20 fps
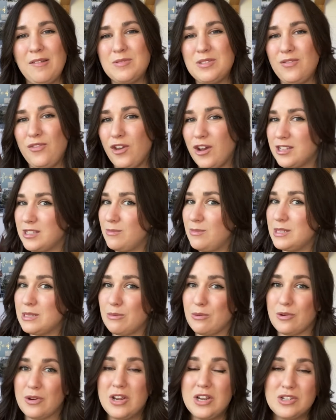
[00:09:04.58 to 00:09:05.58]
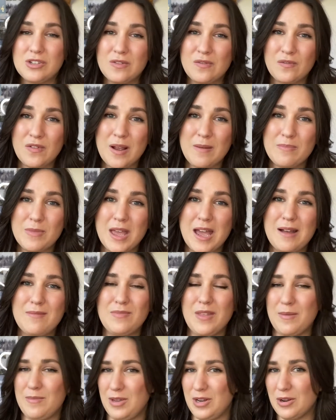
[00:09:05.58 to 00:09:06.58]
if you got some inspiration from them,
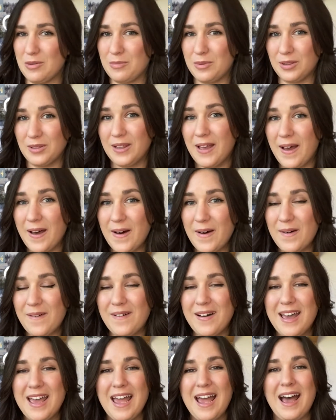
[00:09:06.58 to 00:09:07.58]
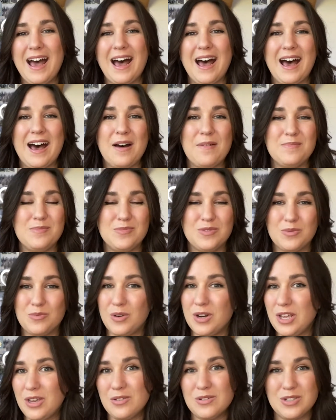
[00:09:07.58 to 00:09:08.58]
let me know below.
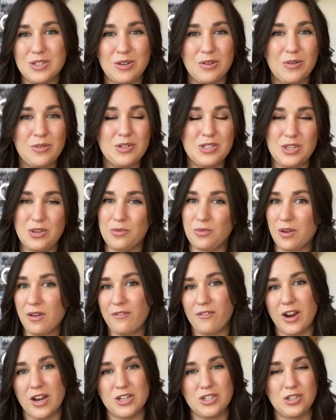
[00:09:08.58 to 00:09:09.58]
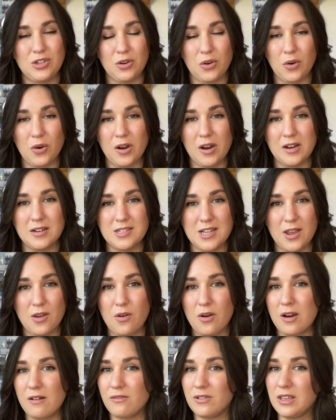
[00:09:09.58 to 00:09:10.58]
What do you do? Do you refresh your
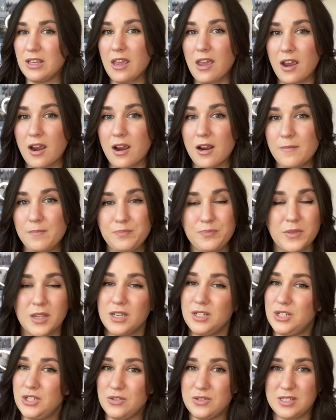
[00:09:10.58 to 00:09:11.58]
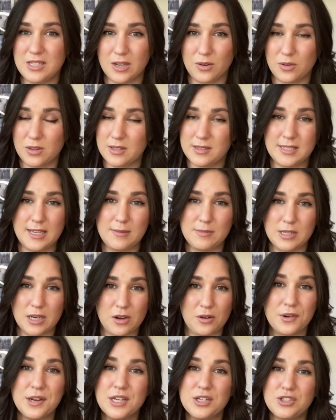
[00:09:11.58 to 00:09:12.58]
decor every year? Do you stick with the same
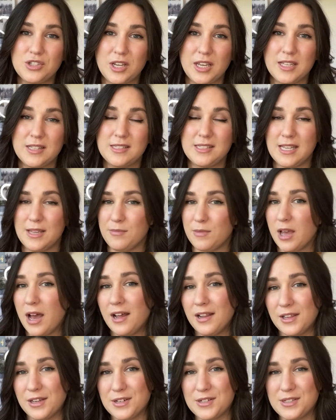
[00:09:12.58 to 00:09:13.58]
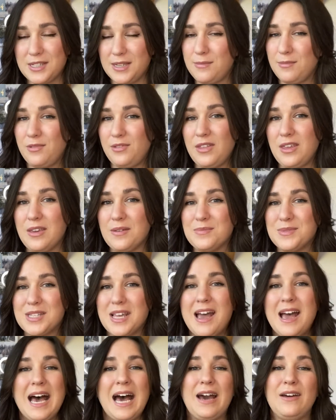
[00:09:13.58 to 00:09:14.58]
decorations, same colors, same themes?
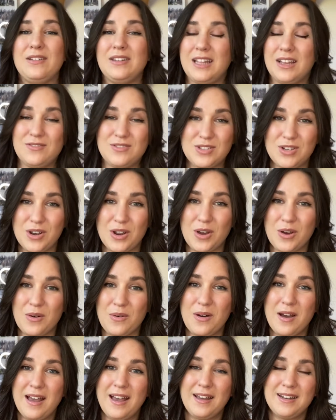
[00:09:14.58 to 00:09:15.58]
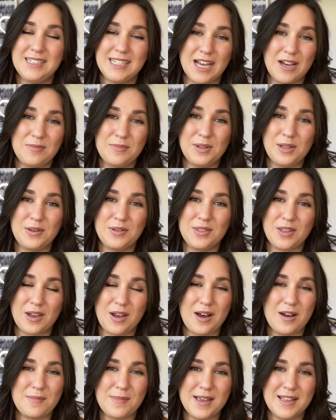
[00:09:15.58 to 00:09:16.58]
I would love to know down below in the
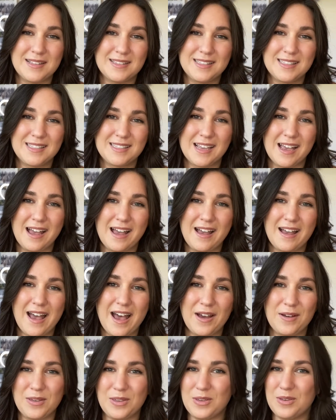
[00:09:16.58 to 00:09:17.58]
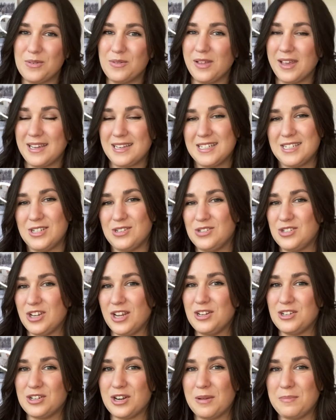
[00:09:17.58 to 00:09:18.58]
comments how you like to
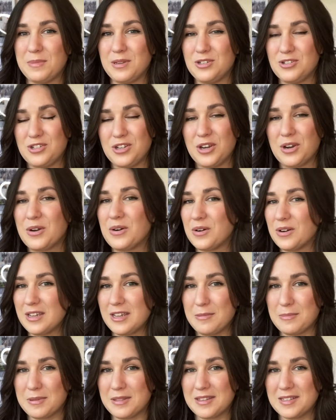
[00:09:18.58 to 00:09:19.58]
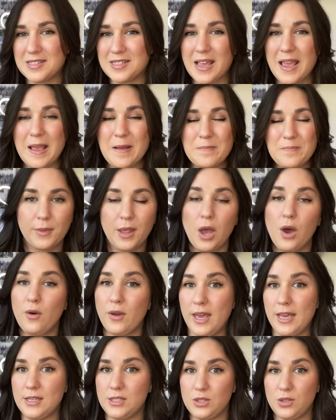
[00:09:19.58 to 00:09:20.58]
change it up each year or keep it the same.
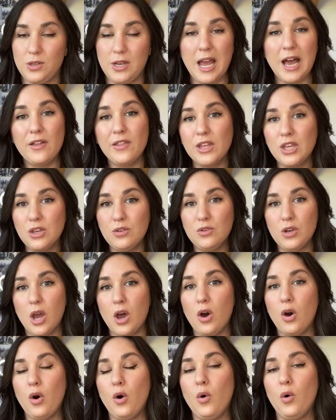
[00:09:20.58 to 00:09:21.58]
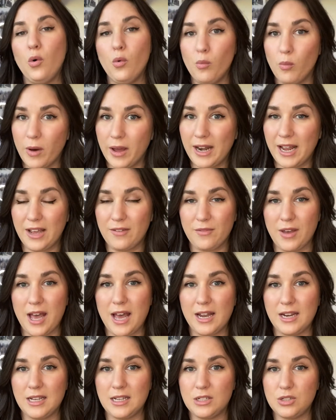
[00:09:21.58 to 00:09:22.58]
Okay, so now that you know what I've
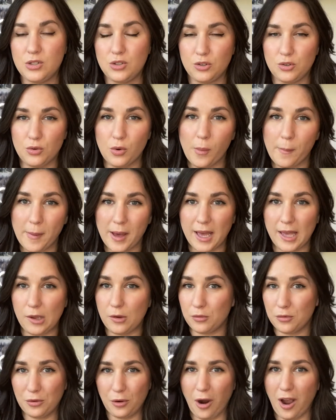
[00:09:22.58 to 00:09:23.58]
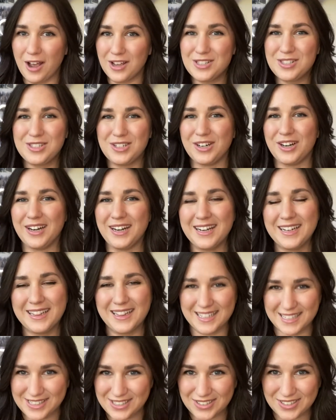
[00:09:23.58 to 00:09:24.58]
added to my roster
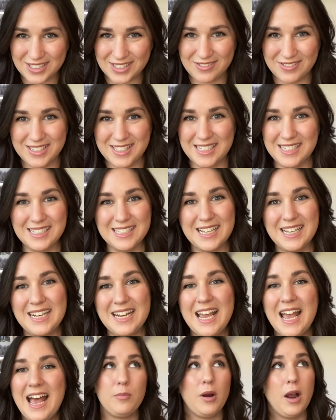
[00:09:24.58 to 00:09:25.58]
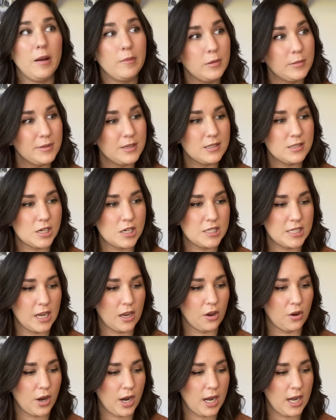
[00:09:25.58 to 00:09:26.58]
this Christmas season, probably start
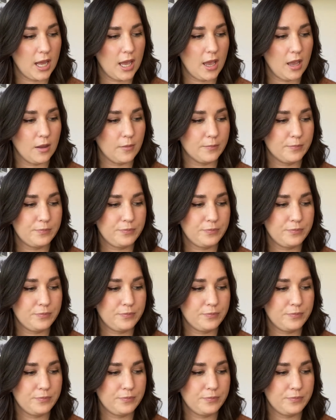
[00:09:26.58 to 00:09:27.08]
decorating